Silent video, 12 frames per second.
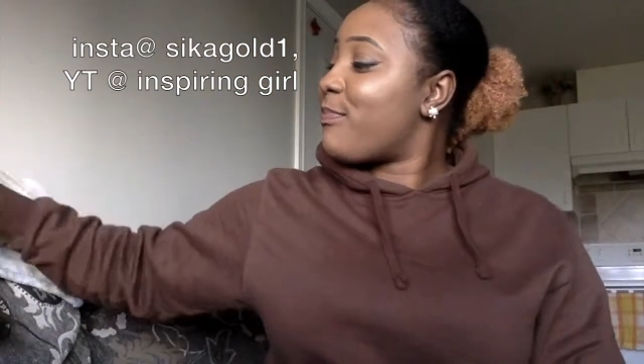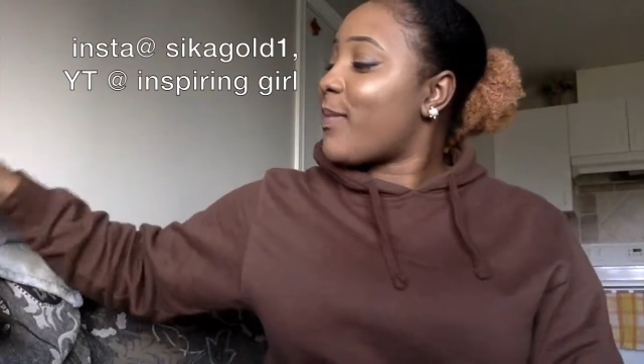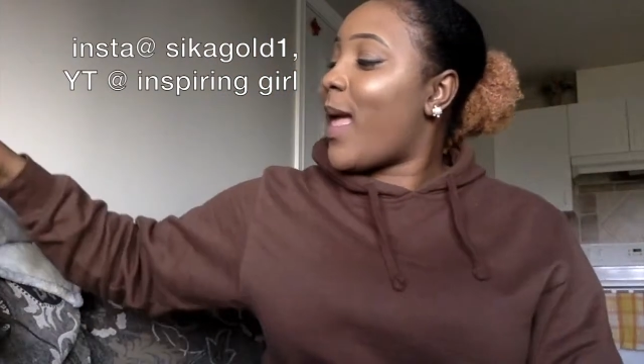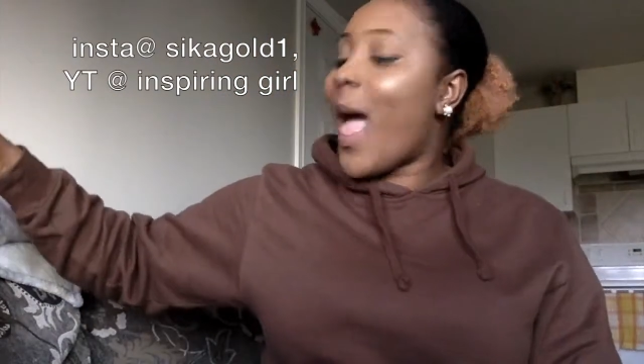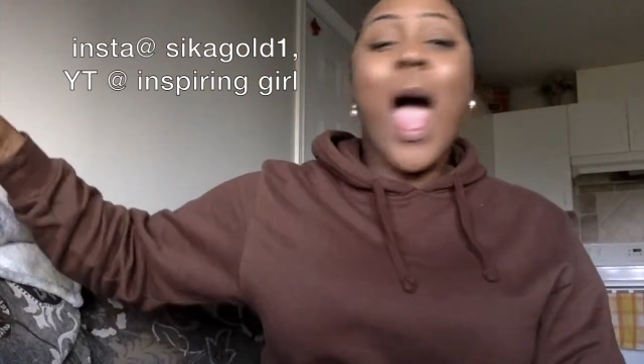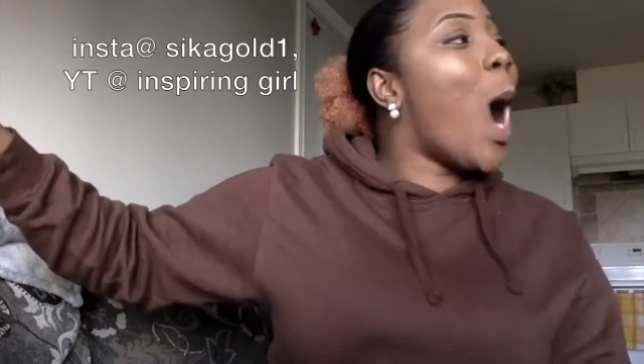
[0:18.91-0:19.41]
tell
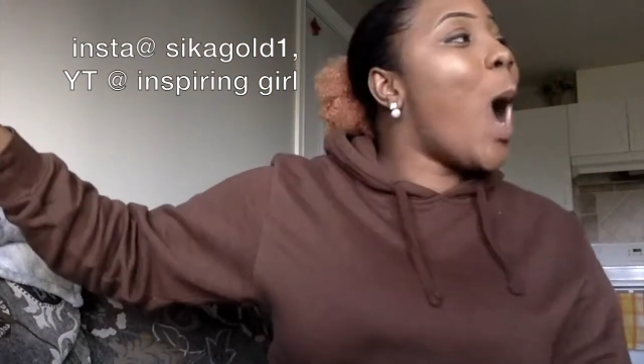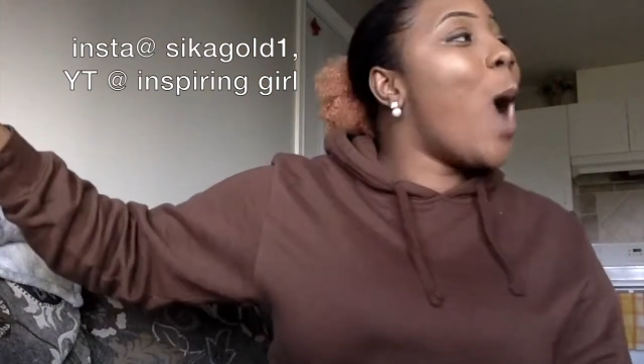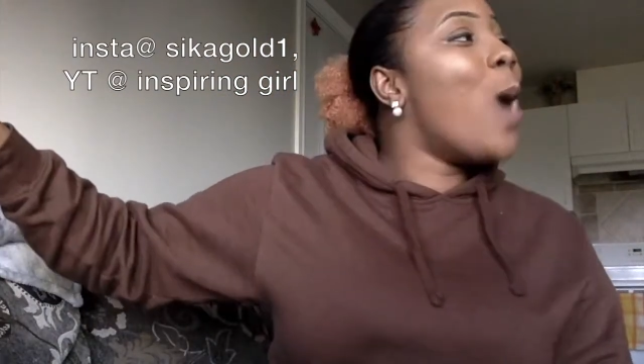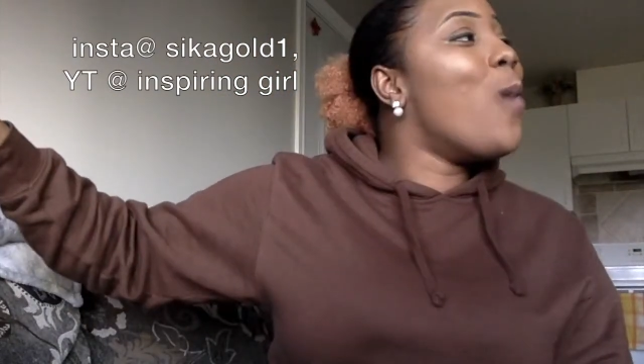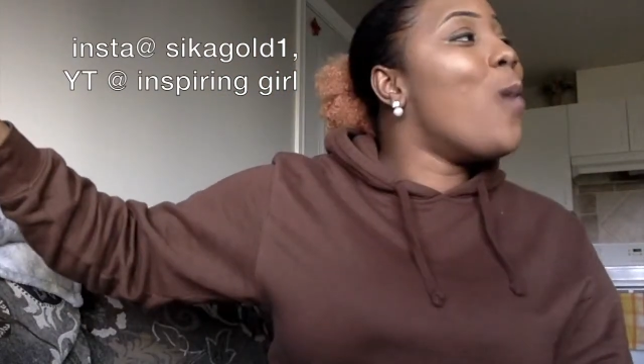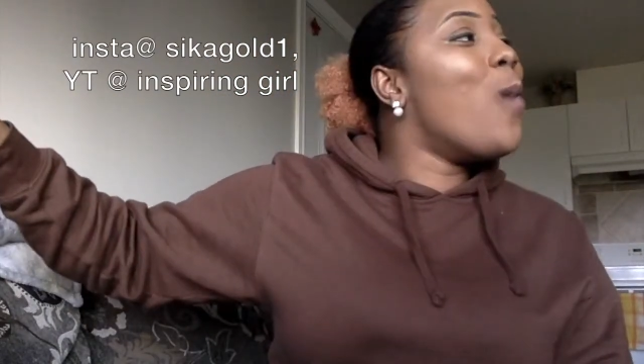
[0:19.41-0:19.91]
him
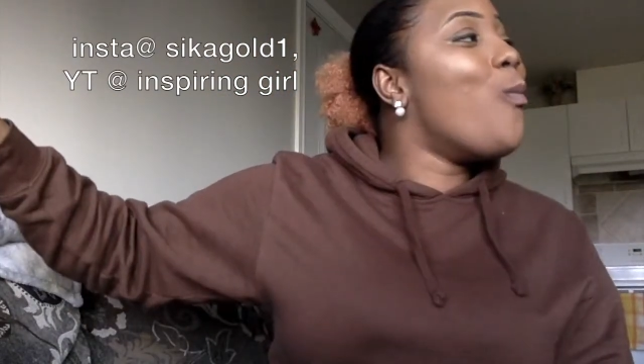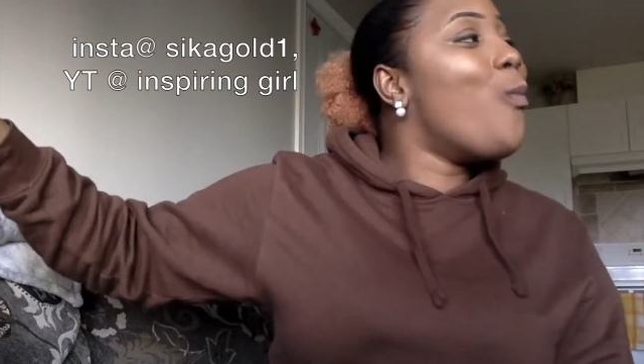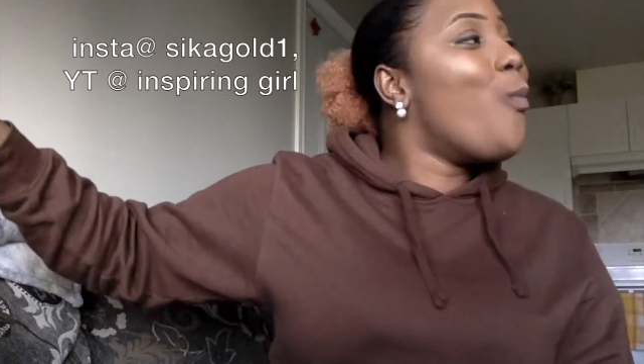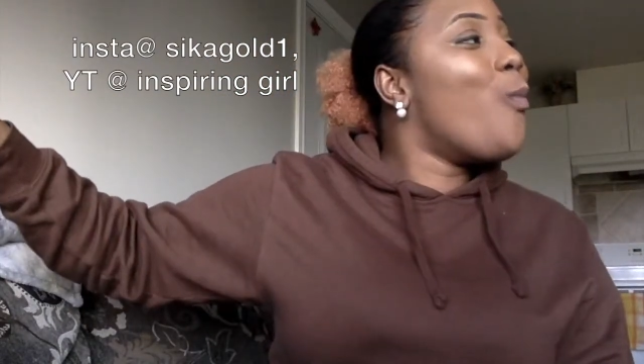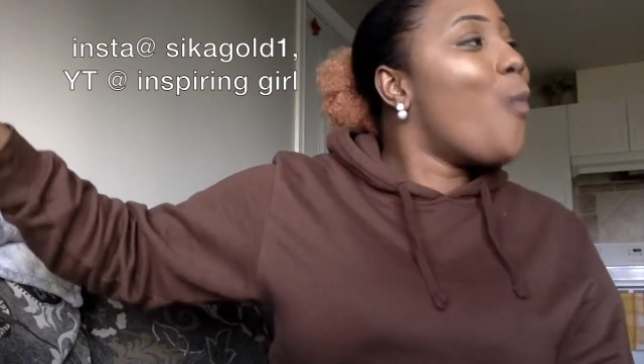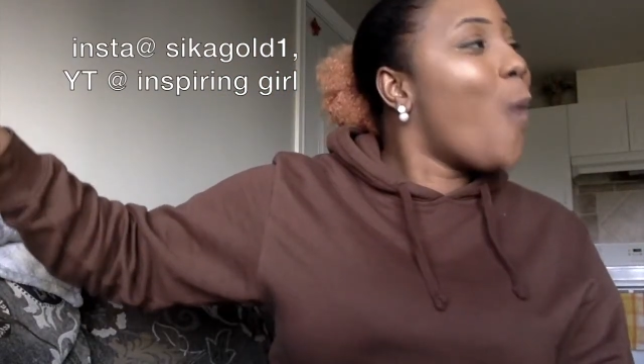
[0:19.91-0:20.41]

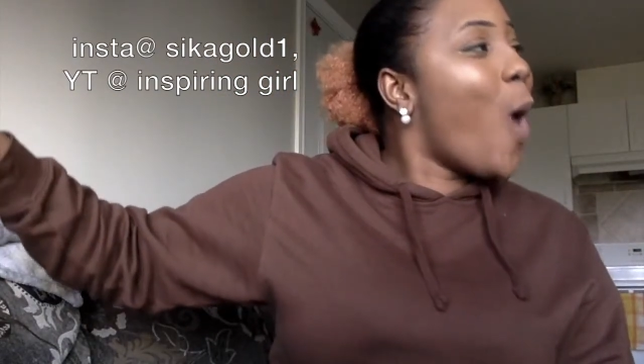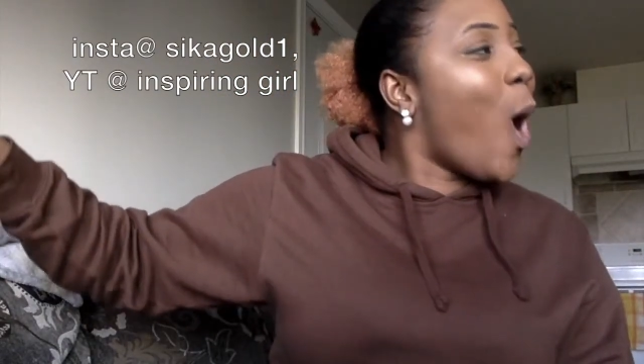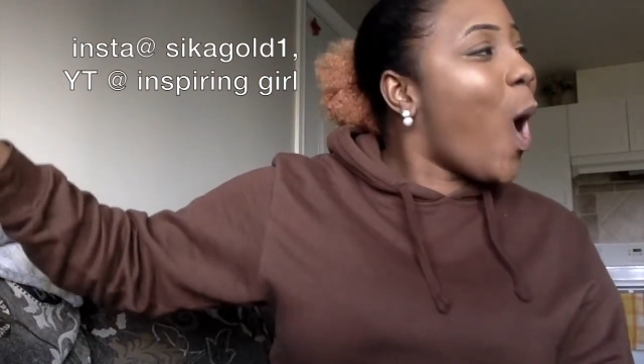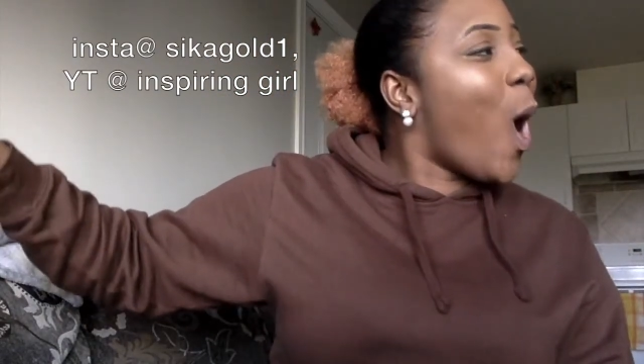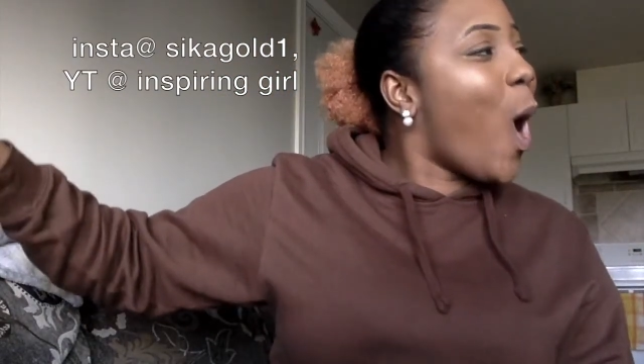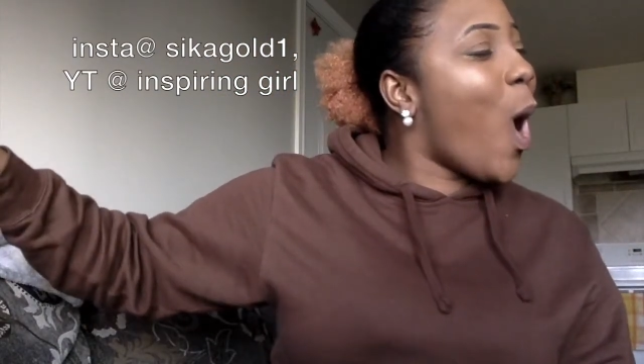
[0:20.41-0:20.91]
no
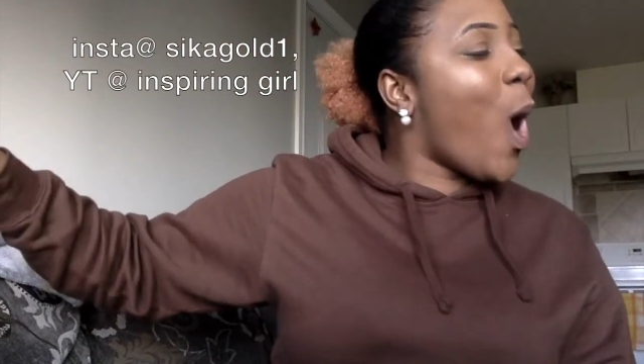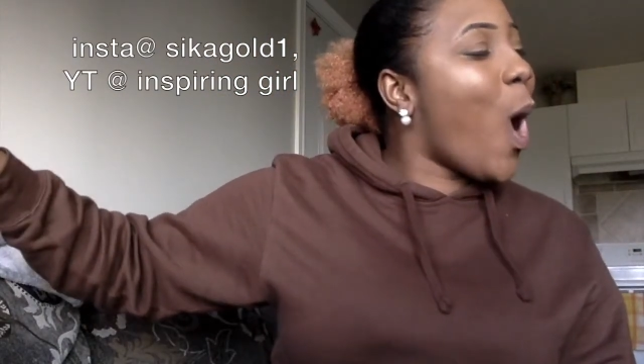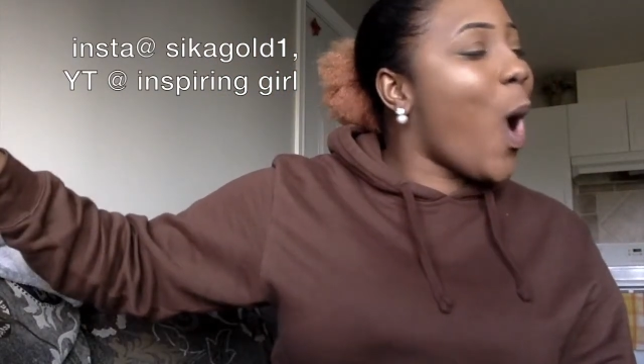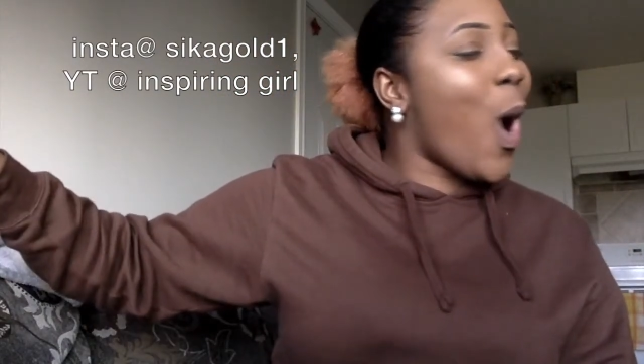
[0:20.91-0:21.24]
more.